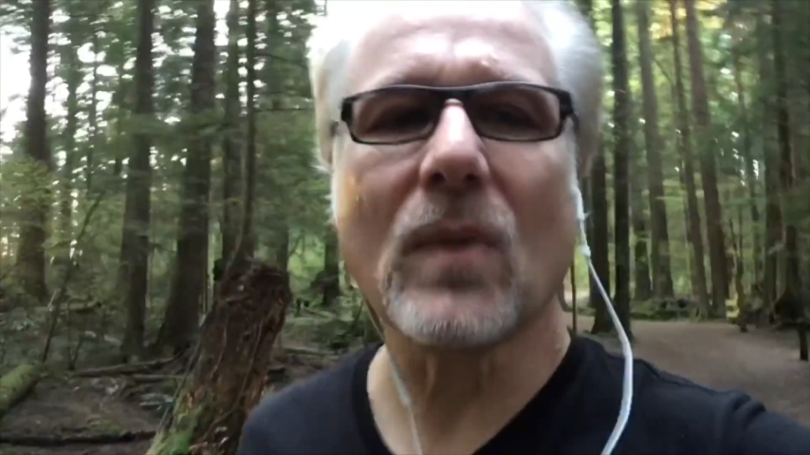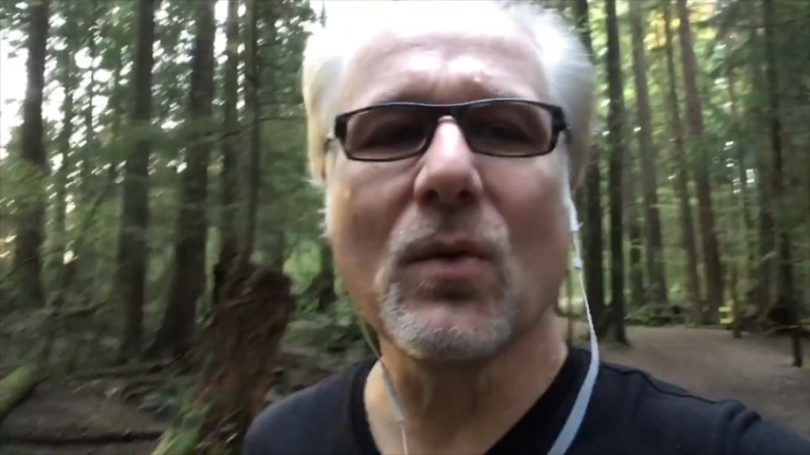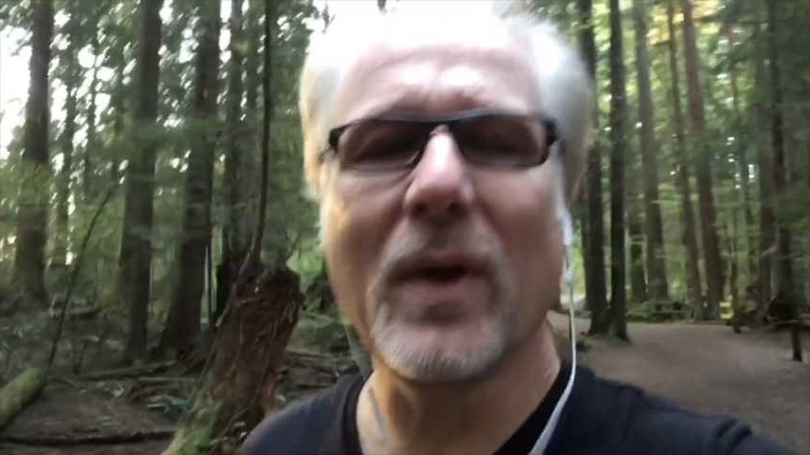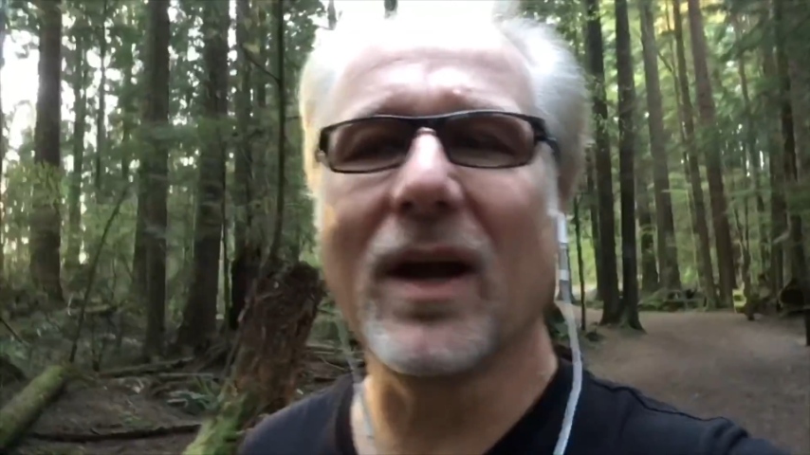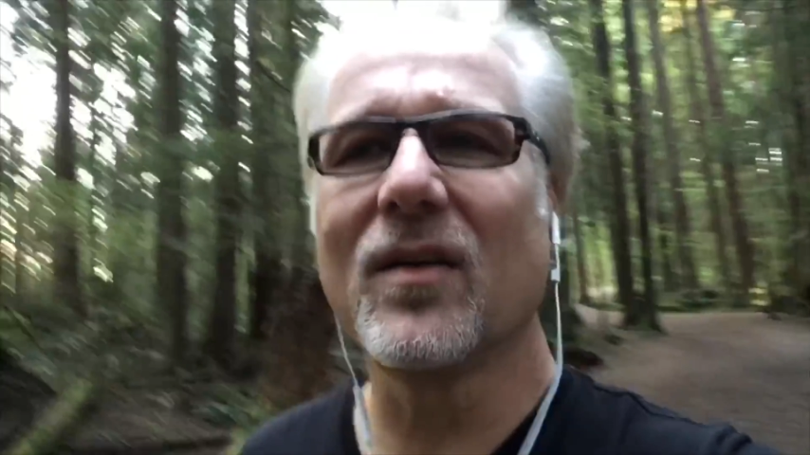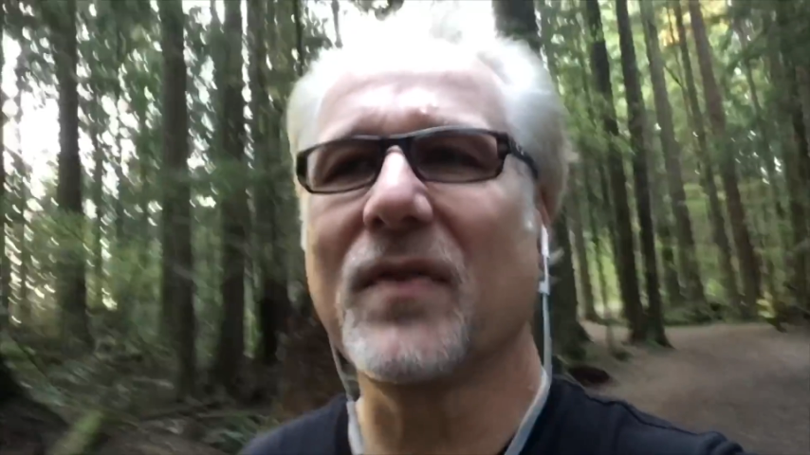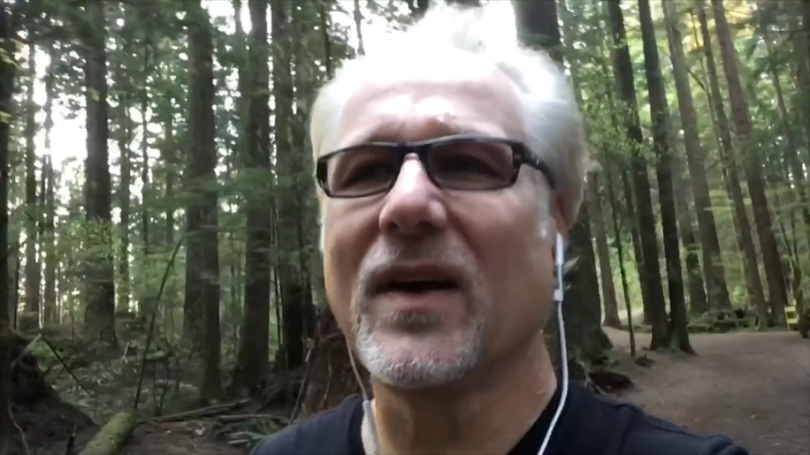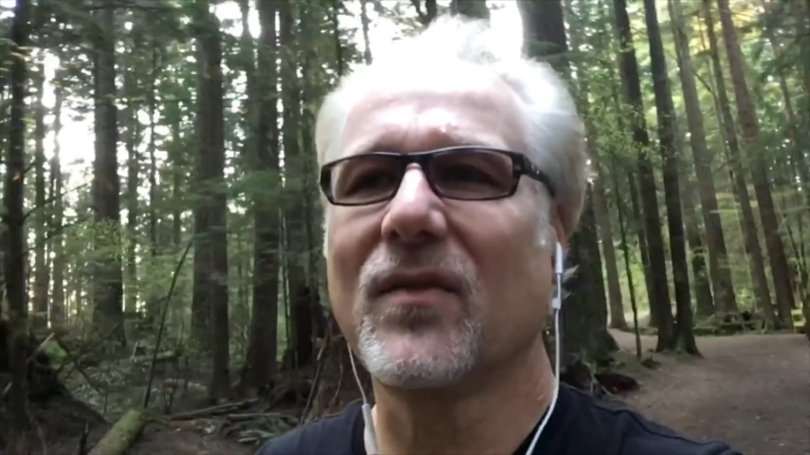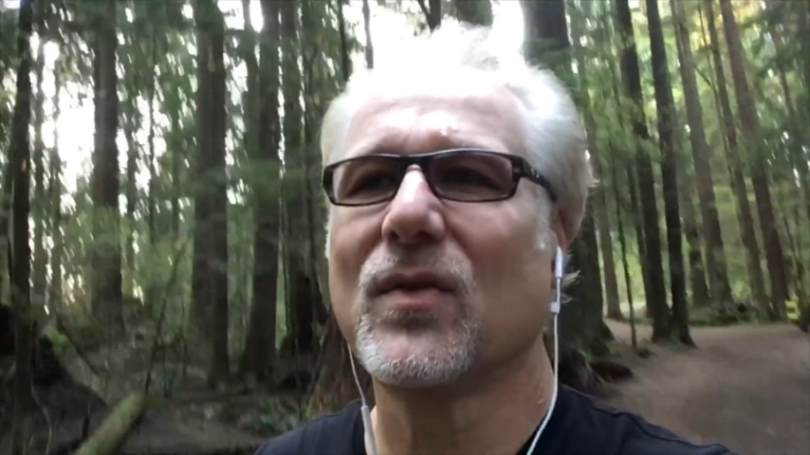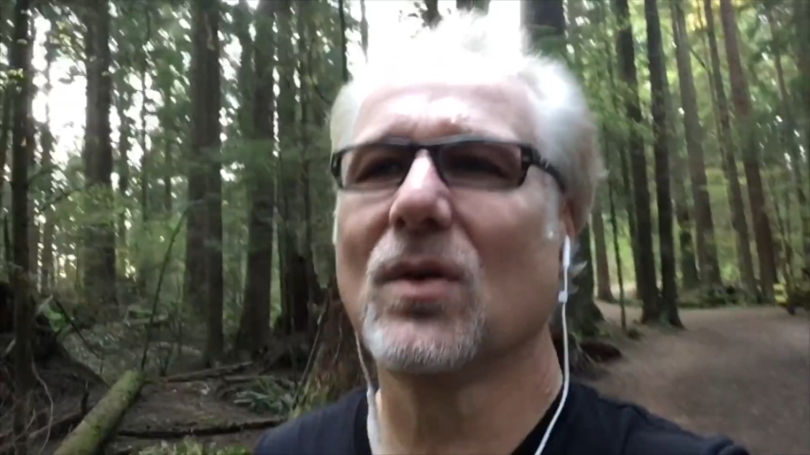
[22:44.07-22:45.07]
we got
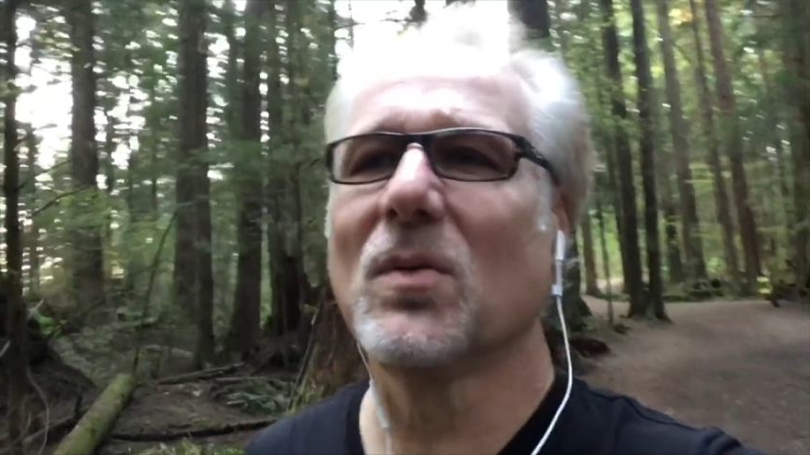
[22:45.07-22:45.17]
fat for a